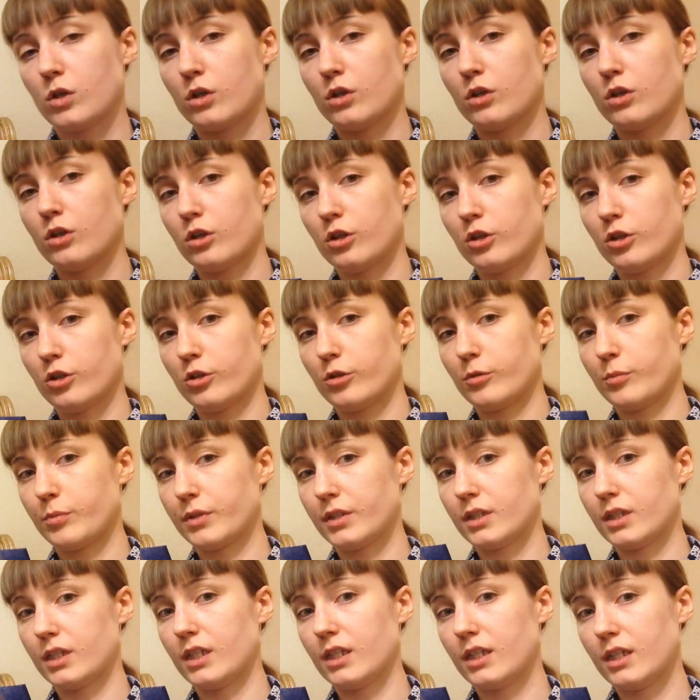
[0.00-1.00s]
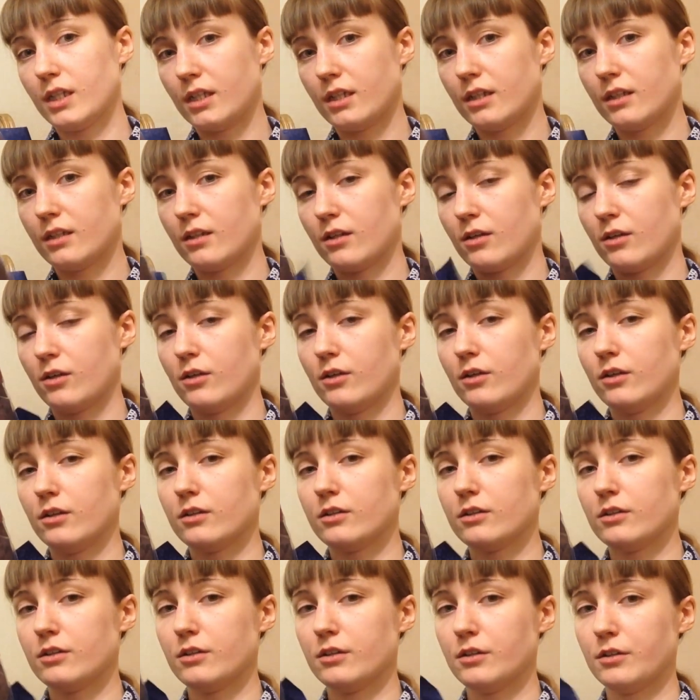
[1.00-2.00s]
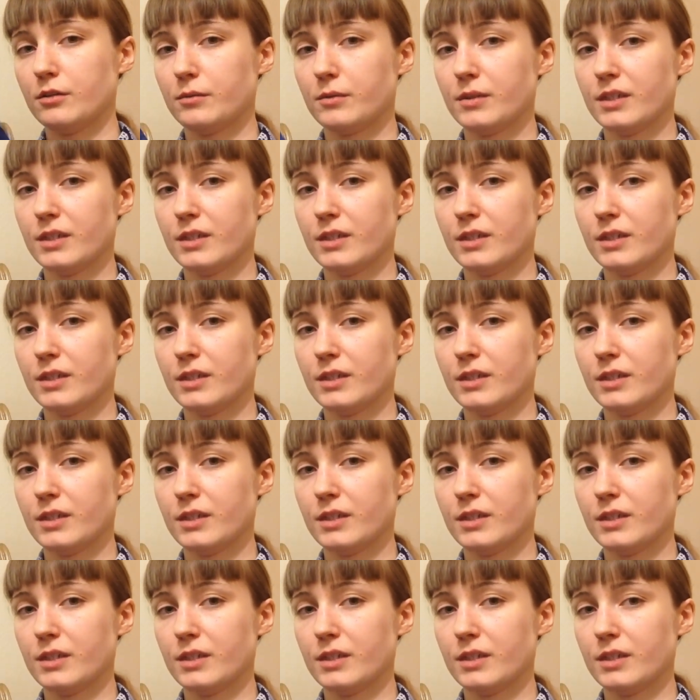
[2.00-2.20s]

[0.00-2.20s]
Opening. Oh no,